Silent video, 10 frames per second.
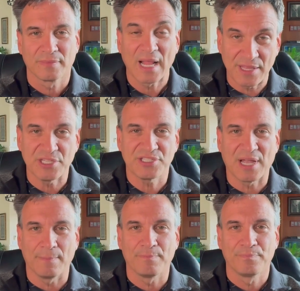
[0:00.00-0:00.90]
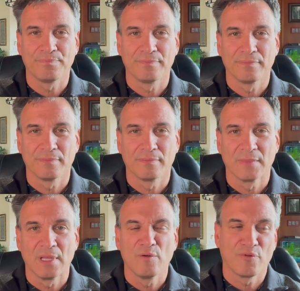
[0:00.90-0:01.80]
at this time.
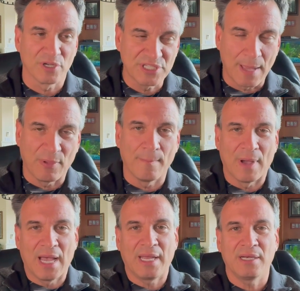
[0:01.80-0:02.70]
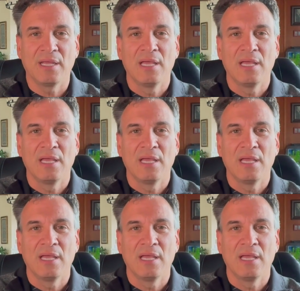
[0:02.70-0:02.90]
For example, mine